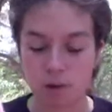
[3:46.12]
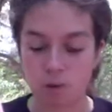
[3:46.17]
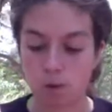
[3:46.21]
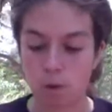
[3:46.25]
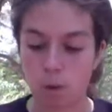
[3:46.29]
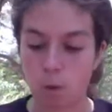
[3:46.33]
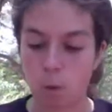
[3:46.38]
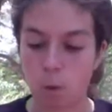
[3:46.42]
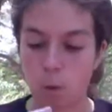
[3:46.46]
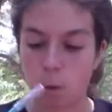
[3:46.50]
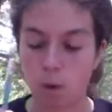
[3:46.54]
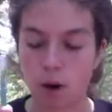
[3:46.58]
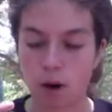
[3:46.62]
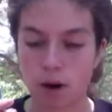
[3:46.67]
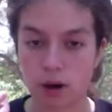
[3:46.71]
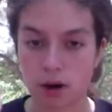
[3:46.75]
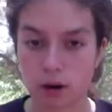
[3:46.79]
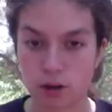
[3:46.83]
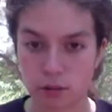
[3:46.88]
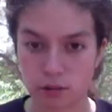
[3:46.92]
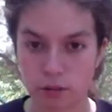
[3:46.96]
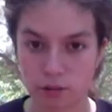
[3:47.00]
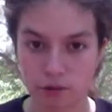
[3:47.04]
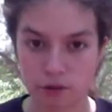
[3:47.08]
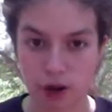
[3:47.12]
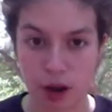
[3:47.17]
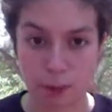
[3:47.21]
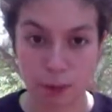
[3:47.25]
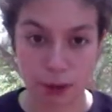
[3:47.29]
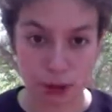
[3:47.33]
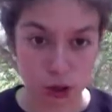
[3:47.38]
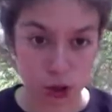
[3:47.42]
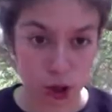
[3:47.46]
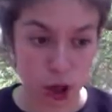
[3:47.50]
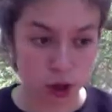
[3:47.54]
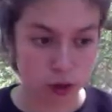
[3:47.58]
or
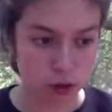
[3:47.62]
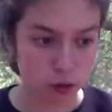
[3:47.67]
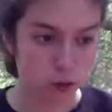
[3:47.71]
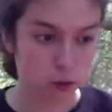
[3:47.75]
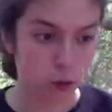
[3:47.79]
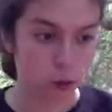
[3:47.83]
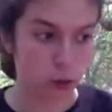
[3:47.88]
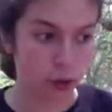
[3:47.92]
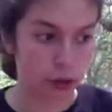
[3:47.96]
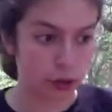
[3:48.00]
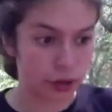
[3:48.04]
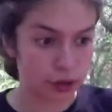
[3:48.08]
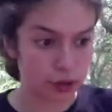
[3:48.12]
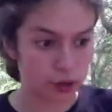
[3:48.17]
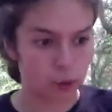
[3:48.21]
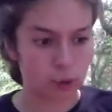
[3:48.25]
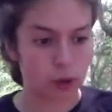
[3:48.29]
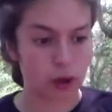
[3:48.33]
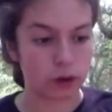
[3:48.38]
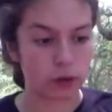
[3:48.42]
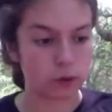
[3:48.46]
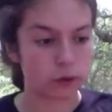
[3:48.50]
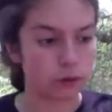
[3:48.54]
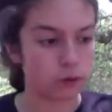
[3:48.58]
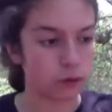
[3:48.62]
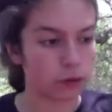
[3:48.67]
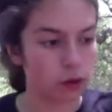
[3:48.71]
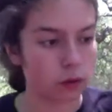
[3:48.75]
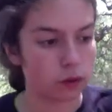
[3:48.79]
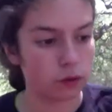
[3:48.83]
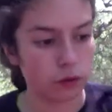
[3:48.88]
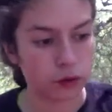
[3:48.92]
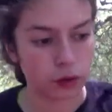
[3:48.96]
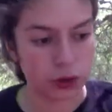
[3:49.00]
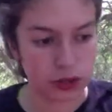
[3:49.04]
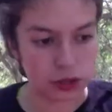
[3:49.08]
fabric chalk would work as well
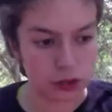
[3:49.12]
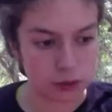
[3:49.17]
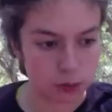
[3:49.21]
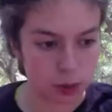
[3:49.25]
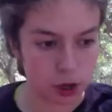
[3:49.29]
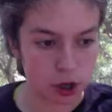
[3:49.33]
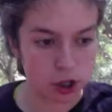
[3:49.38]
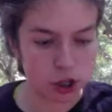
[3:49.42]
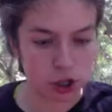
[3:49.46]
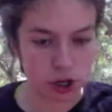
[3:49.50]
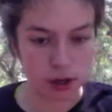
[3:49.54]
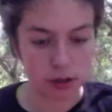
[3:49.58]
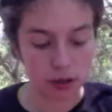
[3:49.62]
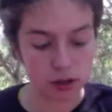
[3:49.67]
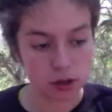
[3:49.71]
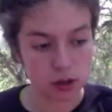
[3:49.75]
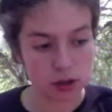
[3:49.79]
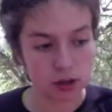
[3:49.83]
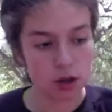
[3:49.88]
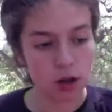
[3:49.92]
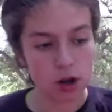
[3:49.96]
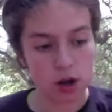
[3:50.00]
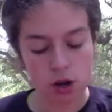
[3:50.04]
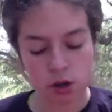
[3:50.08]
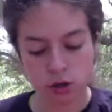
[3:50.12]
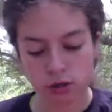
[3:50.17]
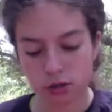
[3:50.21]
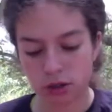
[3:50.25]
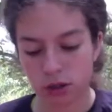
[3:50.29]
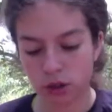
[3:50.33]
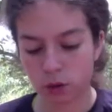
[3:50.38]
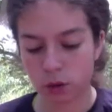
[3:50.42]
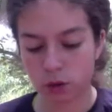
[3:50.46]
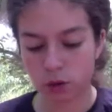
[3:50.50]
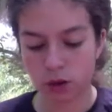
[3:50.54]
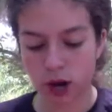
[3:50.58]
for this project.
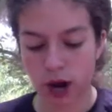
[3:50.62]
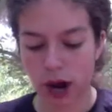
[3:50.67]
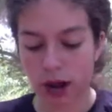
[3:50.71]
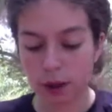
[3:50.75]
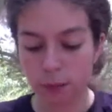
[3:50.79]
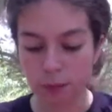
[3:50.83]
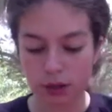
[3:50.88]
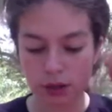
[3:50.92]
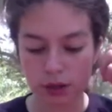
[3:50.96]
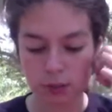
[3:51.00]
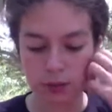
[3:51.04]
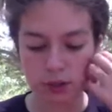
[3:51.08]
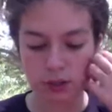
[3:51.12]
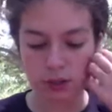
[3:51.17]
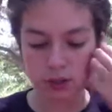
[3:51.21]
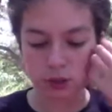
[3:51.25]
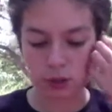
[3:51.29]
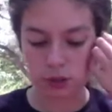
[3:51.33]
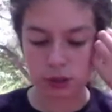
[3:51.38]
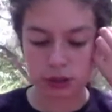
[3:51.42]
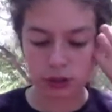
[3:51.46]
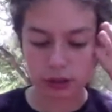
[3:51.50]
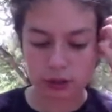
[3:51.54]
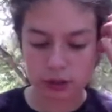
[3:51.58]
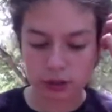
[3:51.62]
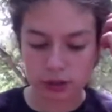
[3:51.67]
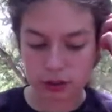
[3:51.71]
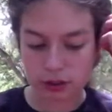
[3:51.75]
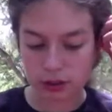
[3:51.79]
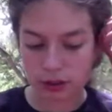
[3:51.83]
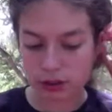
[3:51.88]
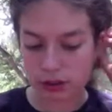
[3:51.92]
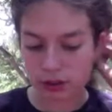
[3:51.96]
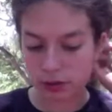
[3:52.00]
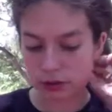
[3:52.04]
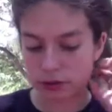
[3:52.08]
So what I'm going to be doing
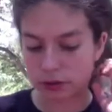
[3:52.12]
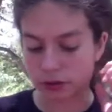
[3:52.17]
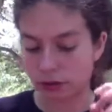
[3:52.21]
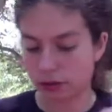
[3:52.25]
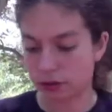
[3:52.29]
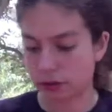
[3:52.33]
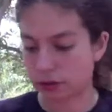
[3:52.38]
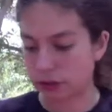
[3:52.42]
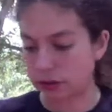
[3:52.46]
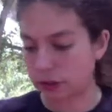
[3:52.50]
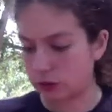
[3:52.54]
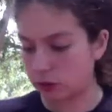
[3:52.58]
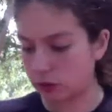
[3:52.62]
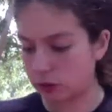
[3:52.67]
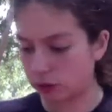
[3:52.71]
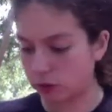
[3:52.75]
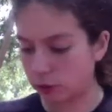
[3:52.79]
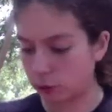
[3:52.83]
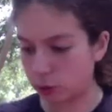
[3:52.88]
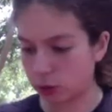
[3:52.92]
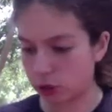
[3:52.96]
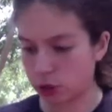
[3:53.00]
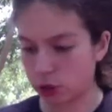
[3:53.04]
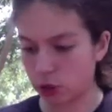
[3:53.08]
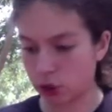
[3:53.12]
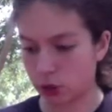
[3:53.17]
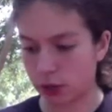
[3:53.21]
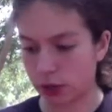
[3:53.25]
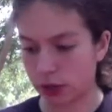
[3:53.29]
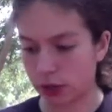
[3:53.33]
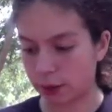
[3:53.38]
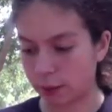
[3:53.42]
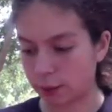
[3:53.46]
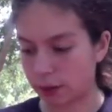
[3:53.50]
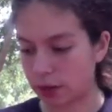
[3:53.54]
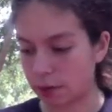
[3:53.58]
is, since it's the 4th of July,
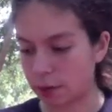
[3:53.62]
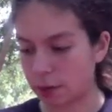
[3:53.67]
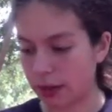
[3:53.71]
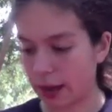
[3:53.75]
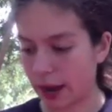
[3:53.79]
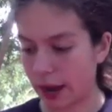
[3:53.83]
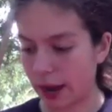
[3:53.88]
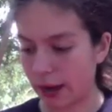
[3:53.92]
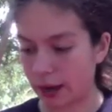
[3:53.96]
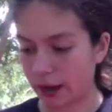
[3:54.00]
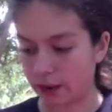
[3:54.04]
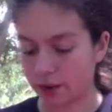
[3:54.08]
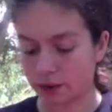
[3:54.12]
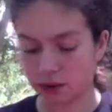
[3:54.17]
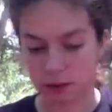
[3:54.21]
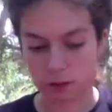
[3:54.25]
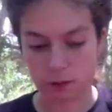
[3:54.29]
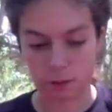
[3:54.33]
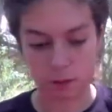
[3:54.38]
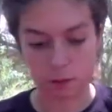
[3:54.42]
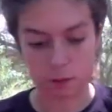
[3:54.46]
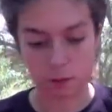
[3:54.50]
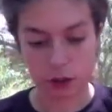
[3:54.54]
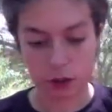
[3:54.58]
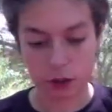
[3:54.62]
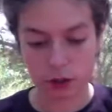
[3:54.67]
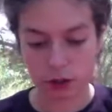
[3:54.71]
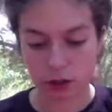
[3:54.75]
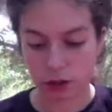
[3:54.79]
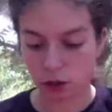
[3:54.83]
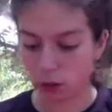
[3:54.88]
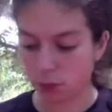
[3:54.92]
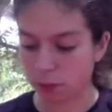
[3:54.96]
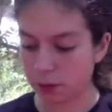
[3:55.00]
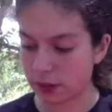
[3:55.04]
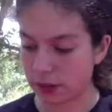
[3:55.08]
I'm going to be adding some
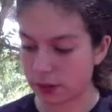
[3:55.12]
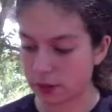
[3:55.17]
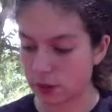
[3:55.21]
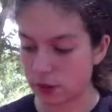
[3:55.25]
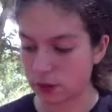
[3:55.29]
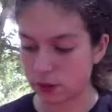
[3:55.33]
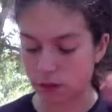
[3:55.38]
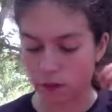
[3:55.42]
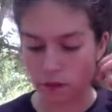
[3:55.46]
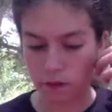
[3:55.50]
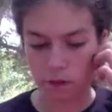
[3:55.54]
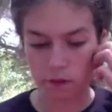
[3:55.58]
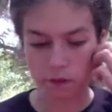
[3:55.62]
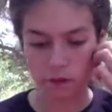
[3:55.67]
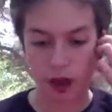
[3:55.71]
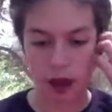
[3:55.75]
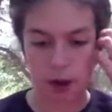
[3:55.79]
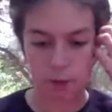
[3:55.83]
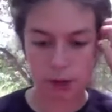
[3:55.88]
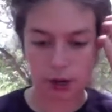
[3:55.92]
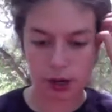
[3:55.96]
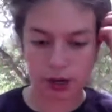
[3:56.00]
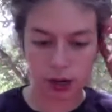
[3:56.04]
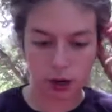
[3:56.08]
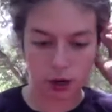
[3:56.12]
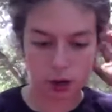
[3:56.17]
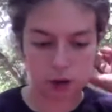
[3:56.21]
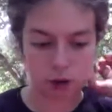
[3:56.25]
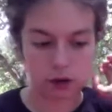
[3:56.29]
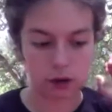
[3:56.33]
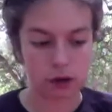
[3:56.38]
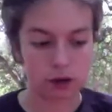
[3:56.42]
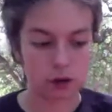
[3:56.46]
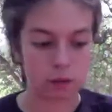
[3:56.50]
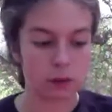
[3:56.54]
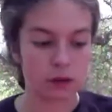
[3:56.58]
little pieces of fabric on
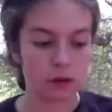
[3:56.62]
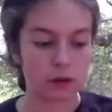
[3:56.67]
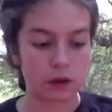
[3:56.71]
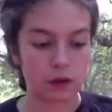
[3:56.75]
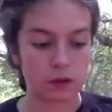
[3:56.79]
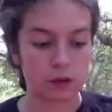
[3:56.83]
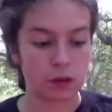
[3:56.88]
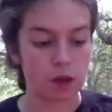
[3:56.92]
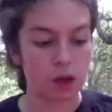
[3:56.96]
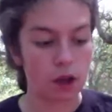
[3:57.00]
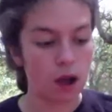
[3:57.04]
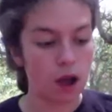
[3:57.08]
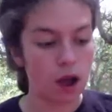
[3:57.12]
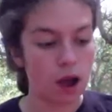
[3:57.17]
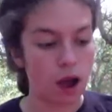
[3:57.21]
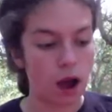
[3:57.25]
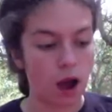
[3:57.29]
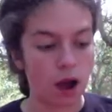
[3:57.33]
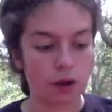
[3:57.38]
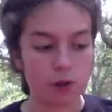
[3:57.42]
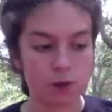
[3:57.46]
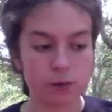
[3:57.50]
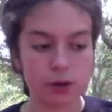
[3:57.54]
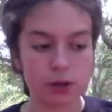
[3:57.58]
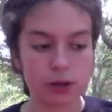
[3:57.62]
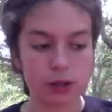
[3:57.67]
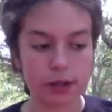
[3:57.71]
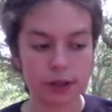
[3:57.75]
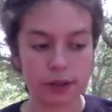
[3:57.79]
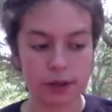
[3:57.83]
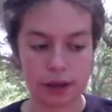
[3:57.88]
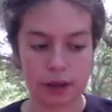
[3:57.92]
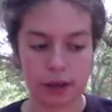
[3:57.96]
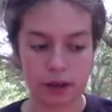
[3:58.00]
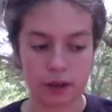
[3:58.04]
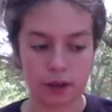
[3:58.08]
here because I really
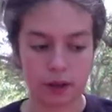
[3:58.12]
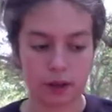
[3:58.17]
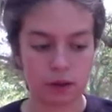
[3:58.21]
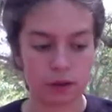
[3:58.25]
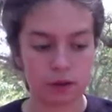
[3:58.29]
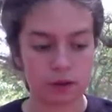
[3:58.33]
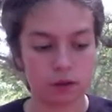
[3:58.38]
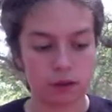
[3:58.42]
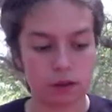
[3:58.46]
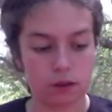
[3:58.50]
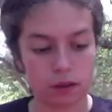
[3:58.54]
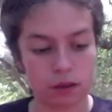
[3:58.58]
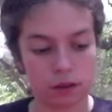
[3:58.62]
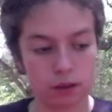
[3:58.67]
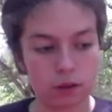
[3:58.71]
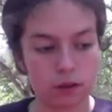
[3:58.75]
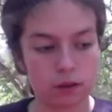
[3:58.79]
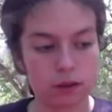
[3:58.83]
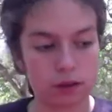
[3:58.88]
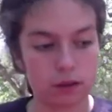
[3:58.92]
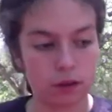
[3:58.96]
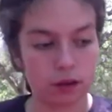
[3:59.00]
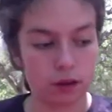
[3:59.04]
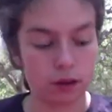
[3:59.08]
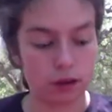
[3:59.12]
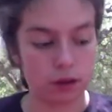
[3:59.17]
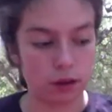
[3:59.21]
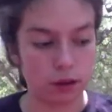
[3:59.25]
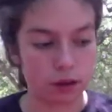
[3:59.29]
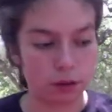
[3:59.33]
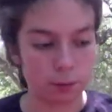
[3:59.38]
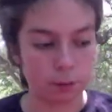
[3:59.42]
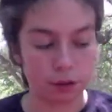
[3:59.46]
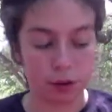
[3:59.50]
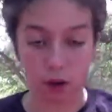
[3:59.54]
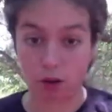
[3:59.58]
like
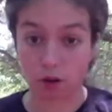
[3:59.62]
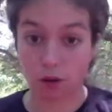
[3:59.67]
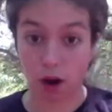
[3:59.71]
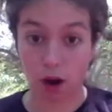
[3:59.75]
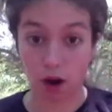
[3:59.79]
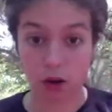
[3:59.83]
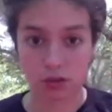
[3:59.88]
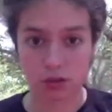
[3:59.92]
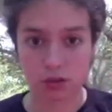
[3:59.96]
punk rock